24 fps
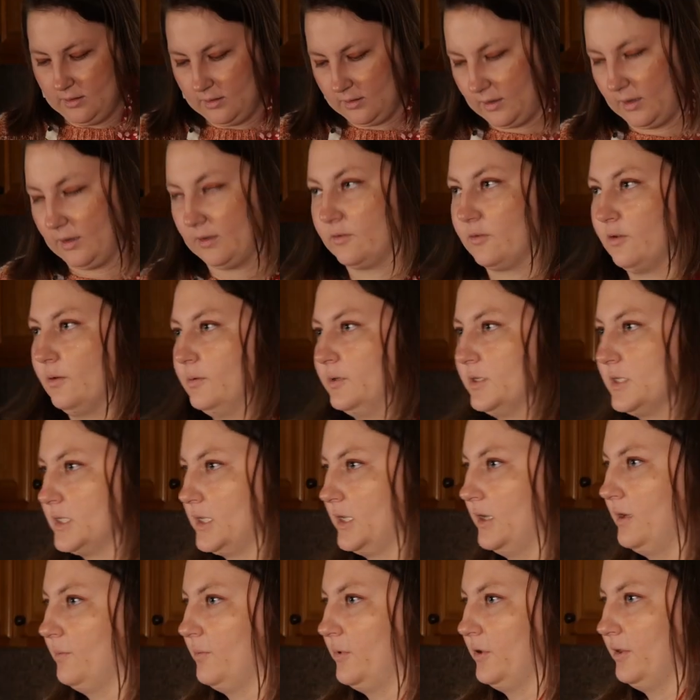Okay, so I'm just
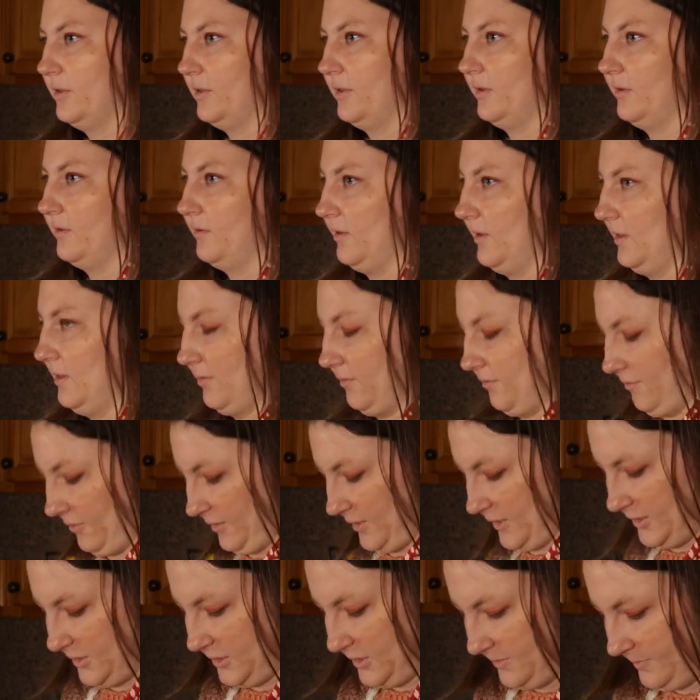gonna put this in the
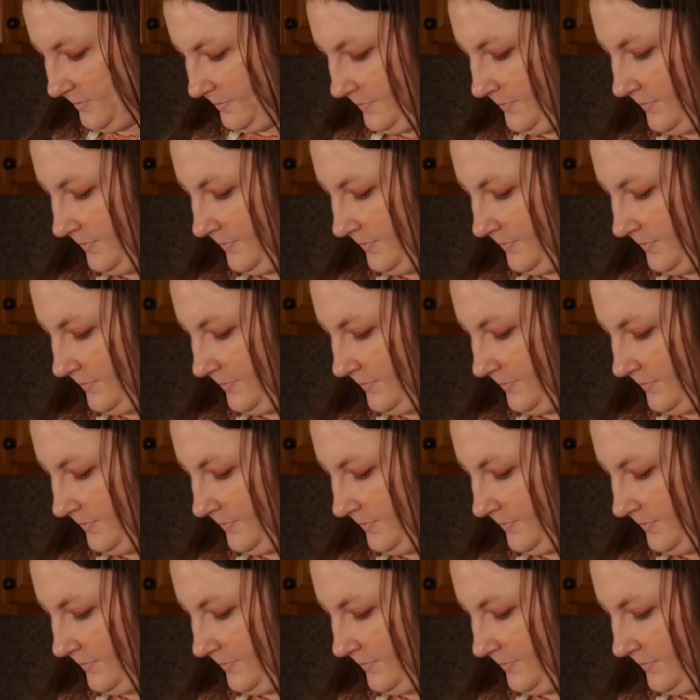fridge.